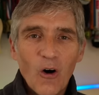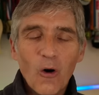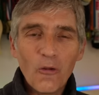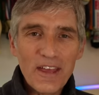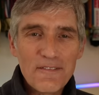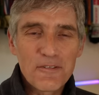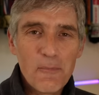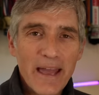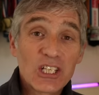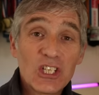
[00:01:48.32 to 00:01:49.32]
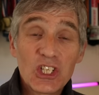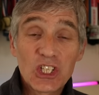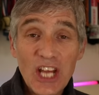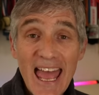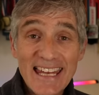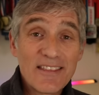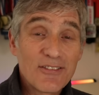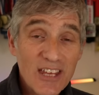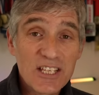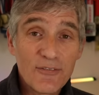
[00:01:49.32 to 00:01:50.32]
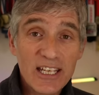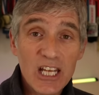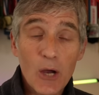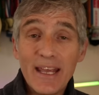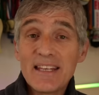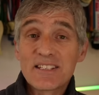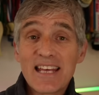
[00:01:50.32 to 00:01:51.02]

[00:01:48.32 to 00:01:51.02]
All the information shared in this video is